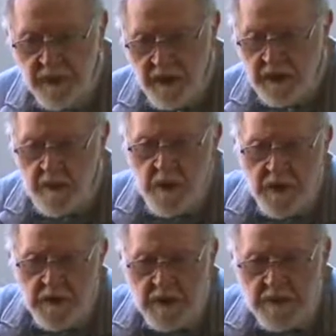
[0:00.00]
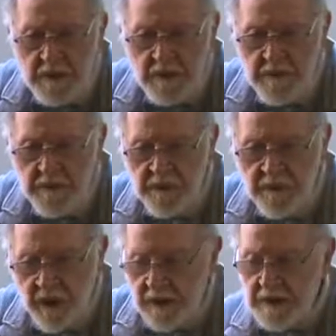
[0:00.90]
And he wanders,
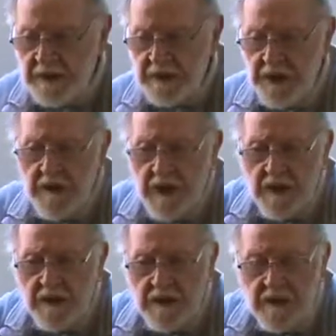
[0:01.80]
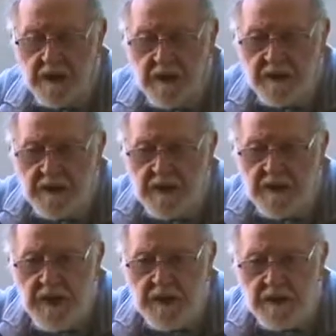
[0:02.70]
and he's thrown out. His
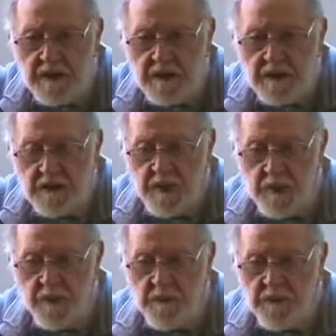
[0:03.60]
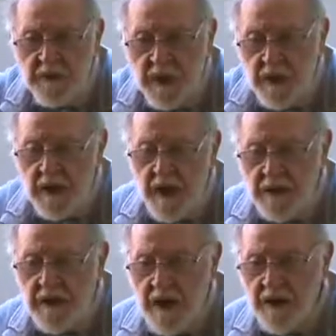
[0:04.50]
descendants too,
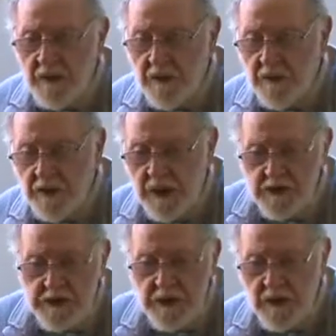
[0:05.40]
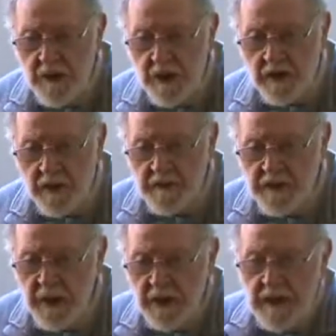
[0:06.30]
like Yaakov, are thrown out,
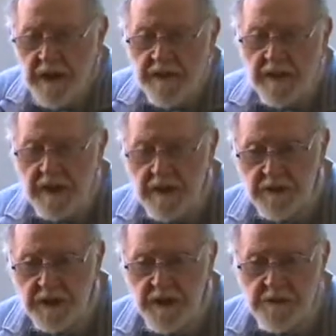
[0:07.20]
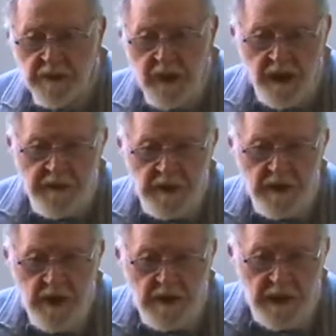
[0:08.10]
leave the country, have to
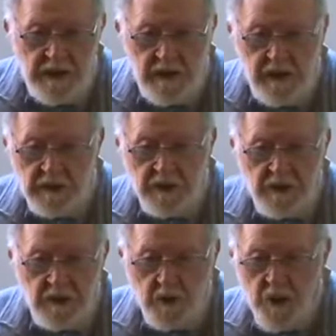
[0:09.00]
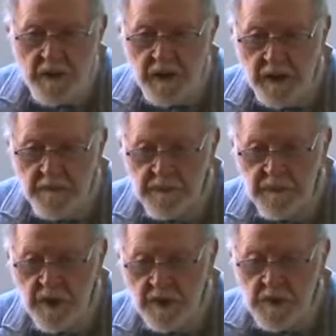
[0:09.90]
go another country, to wander,
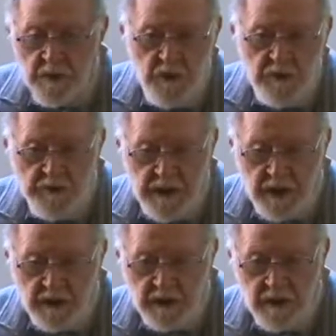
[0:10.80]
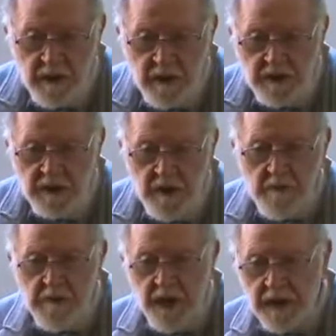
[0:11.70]
to move about, to
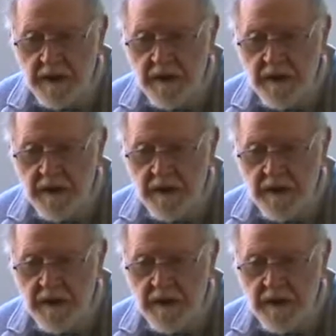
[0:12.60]
come back.